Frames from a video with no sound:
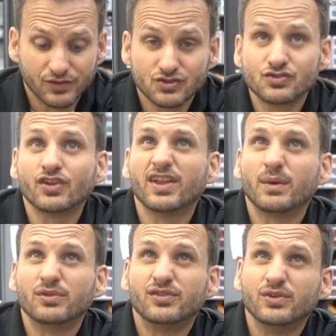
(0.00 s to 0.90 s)
because you saw that
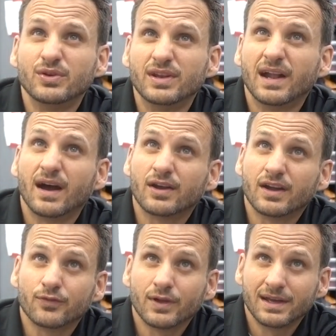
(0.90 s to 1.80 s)
was doing and how
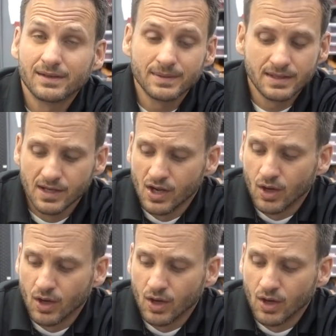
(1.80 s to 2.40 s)
careful I had to be.